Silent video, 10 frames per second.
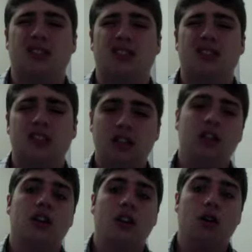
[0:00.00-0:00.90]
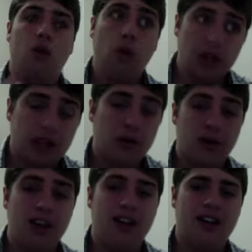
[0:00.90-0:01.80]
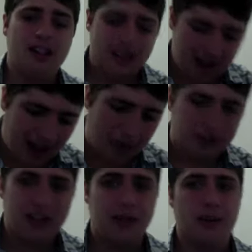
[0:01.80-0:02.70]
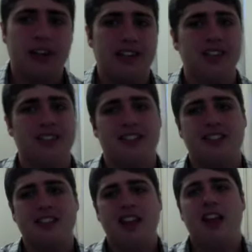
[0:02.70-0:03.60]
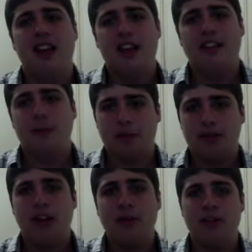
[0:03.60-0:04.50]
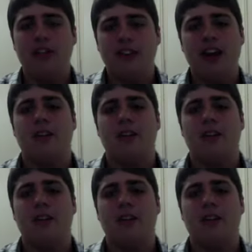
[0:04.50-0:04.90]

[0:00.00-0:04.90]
Week two, I was a little, ah. Uh. Week three, now it's getting ridiculous.